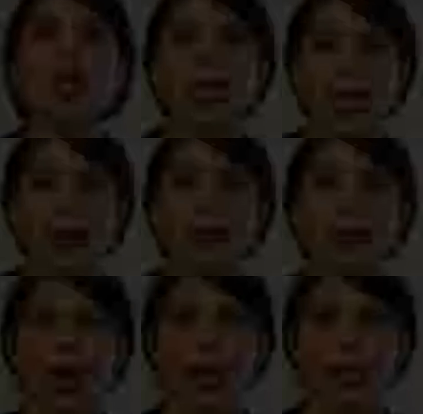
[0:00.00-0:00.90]
begin the
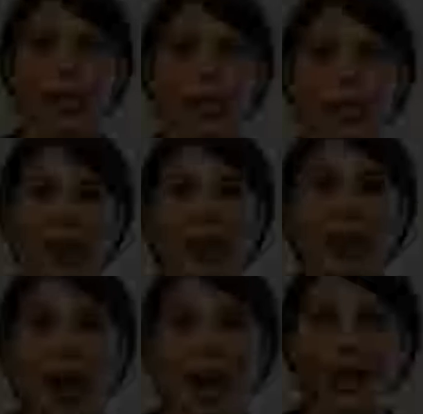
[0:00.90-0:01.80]
process of
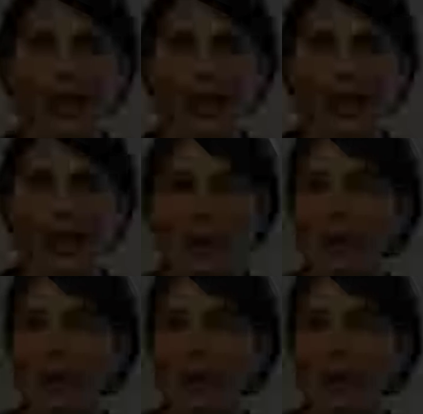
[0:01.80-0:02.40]
concretely